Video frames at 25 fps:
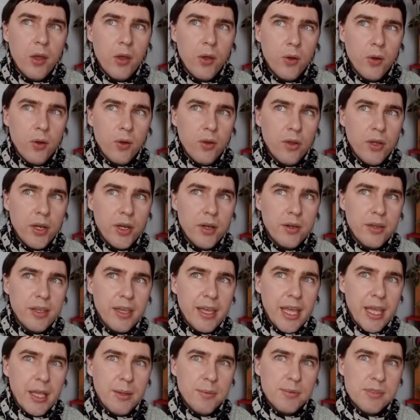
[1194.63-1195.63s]
earlier
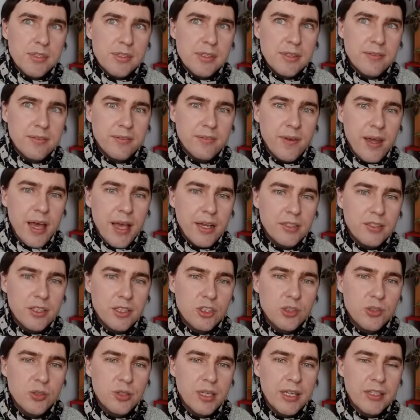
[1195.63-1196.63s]
games, the fact
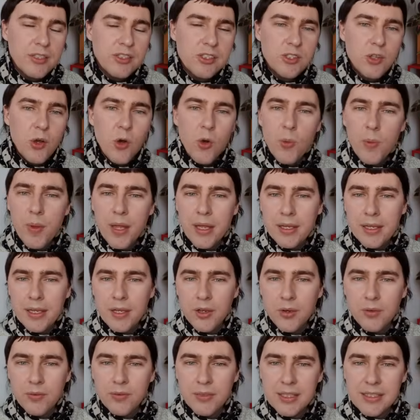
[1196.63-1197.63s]
that you get so
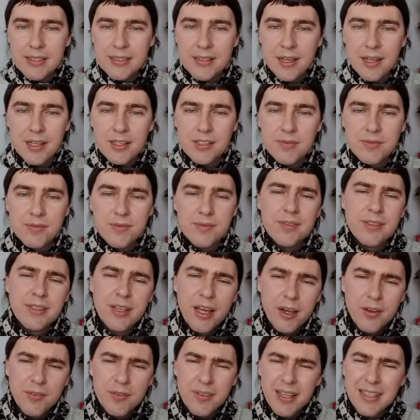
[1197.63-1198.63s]
many of these kind
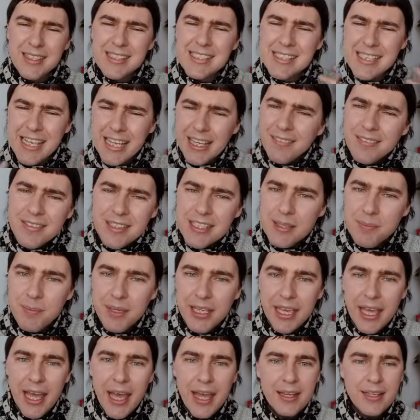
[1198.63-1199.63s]
of like safety
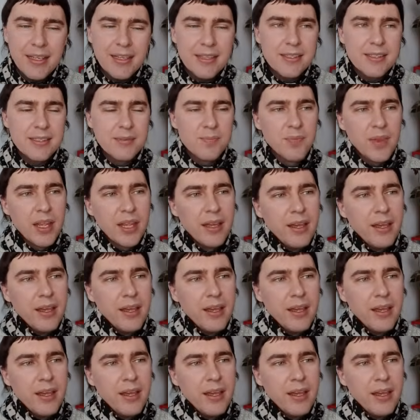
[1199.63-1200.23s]
mechanics,